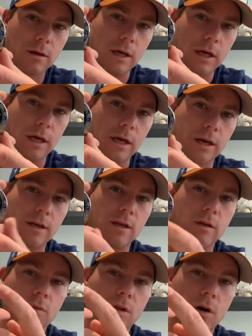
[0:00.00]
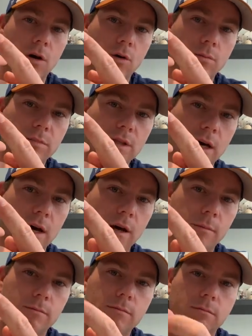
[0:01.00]
and I keep the home
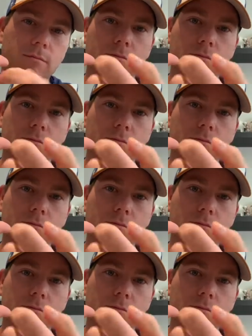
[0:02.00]
time,